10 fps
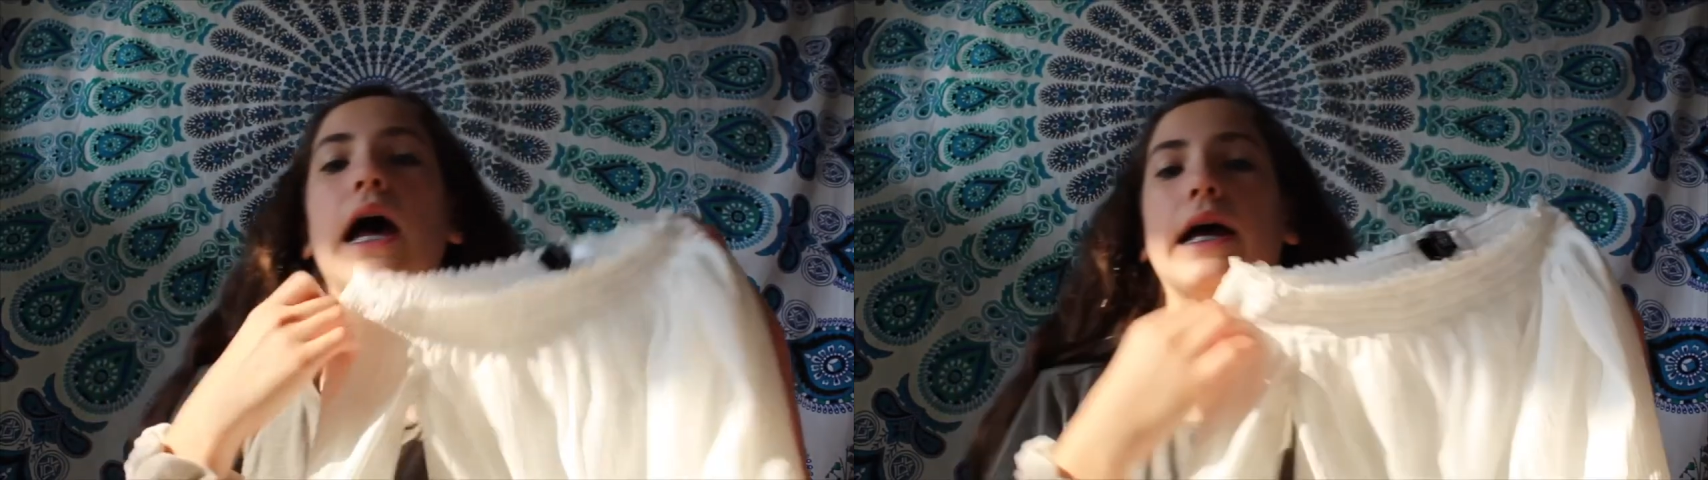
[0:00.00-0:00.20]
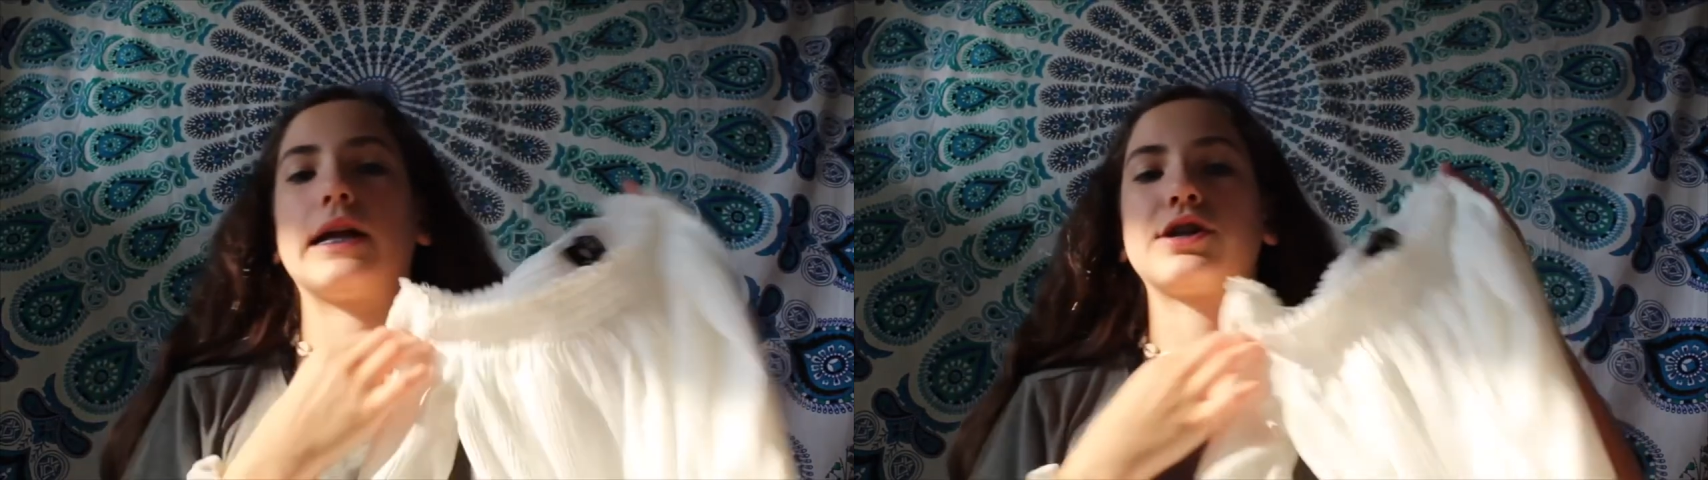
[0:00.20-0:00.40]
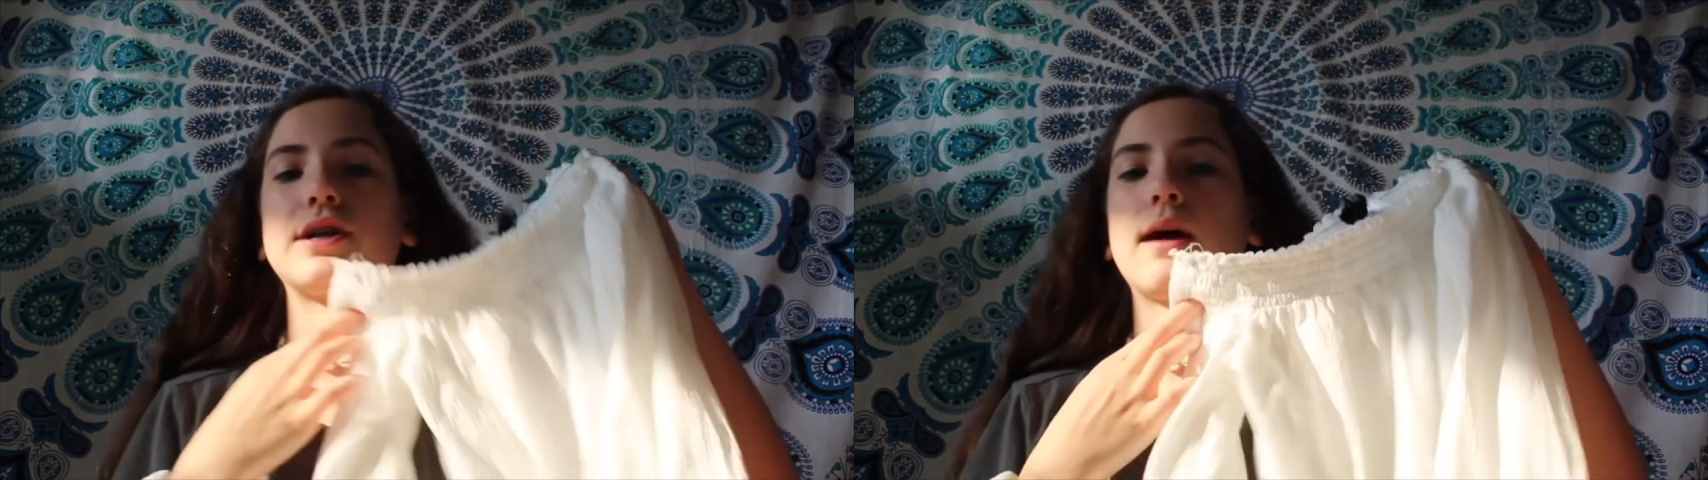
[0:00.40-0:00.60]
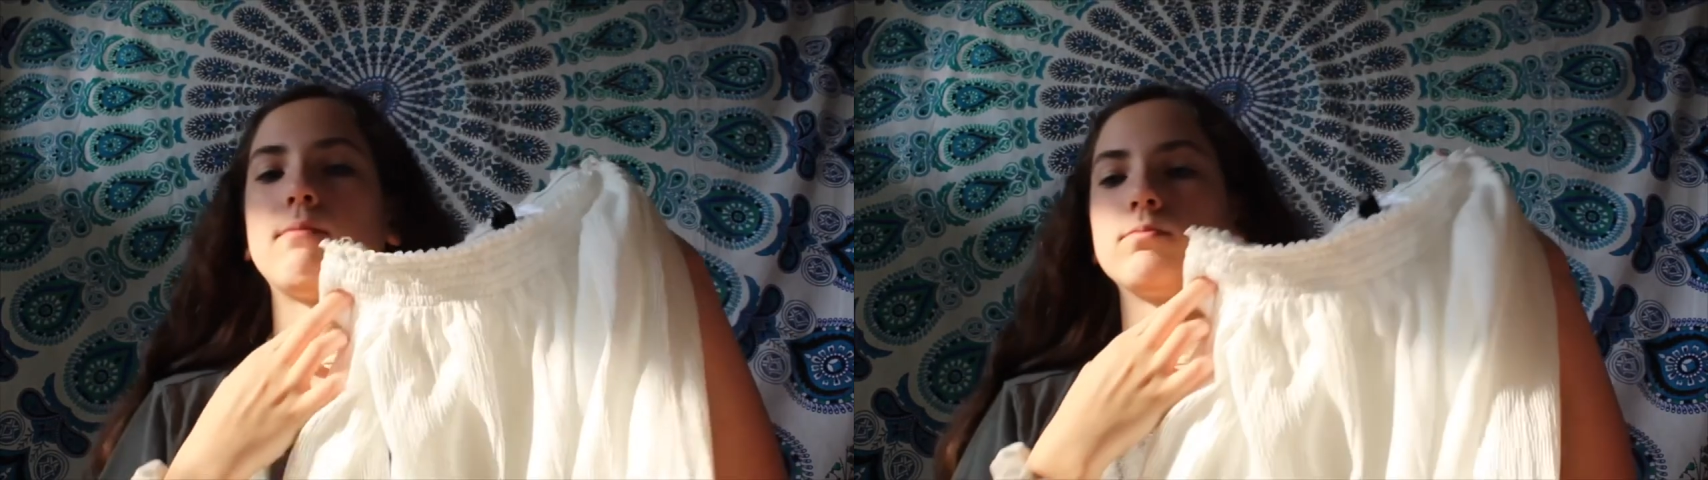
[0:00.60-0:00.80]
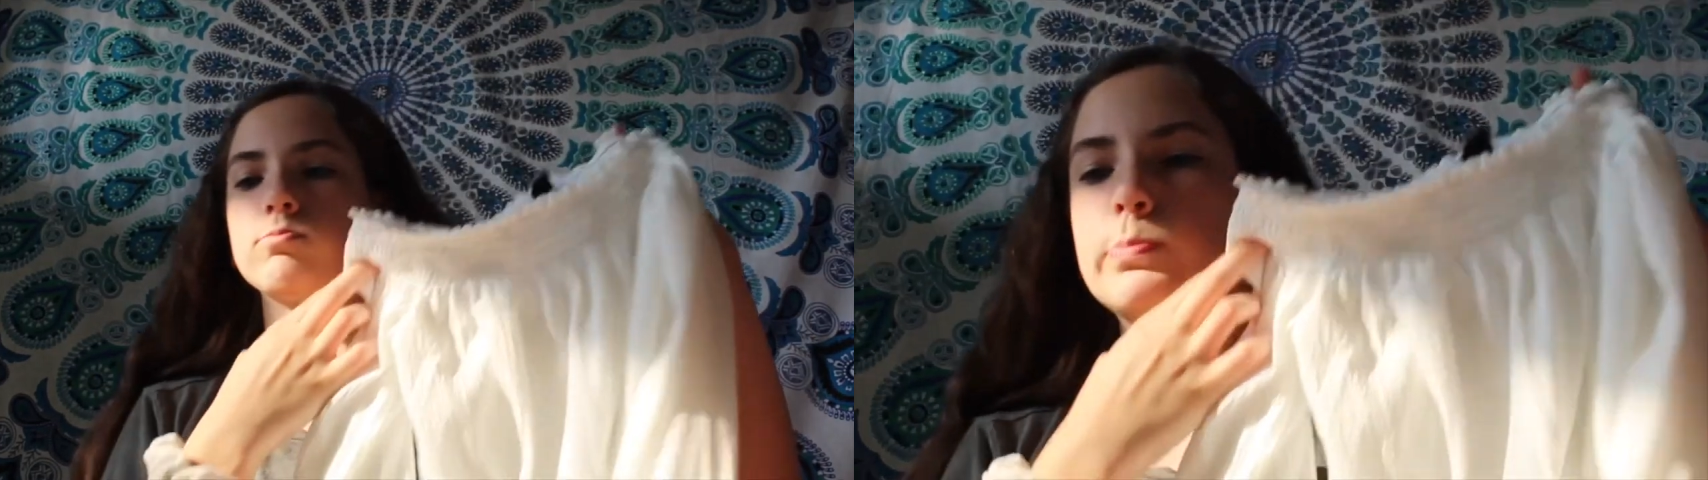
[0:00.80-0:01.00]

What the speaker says: at H&M.